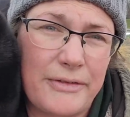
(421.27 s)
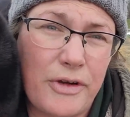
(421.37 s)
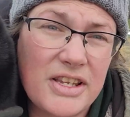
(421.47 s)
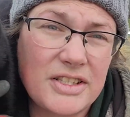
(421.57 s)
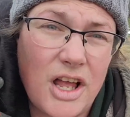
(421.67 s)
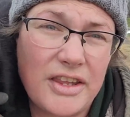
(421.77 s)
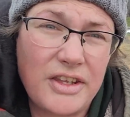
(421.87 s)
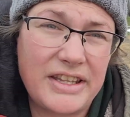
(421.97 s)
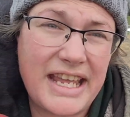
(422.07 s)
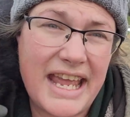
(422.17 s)
frost cloth
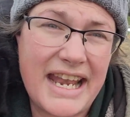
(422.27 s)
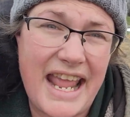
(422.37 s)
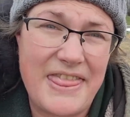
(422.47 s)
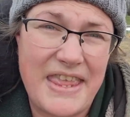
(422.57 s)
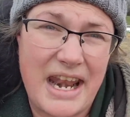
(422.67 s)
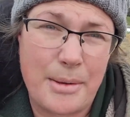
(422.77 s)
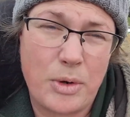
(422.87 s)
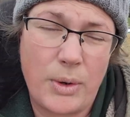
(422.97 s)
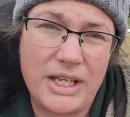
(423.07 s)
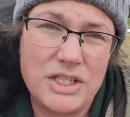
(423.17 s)
on that, and then I'm
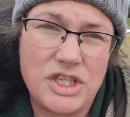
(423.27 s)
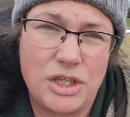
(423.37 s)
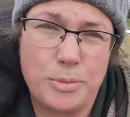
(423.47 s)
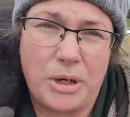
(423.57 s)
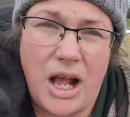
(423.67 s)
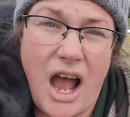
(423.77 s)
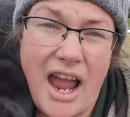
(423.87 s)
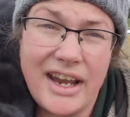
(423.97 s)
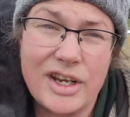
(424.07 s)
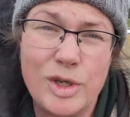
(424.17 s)
going to put a
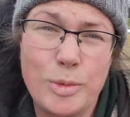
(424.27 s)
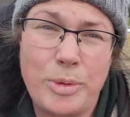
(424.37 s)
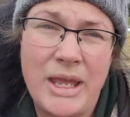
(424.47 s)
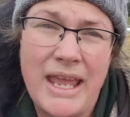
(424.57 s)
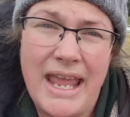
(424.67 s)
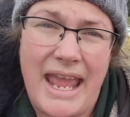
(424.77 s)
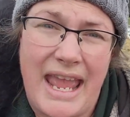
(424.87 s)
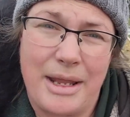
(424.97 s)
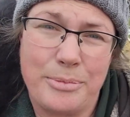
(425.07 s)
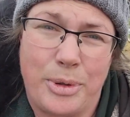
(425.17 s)
higher hoop
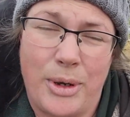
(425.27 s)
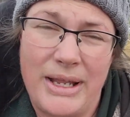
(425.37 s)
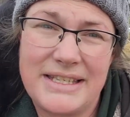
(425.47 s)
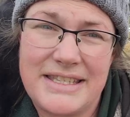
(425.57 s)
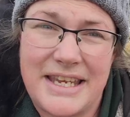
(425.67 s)
and put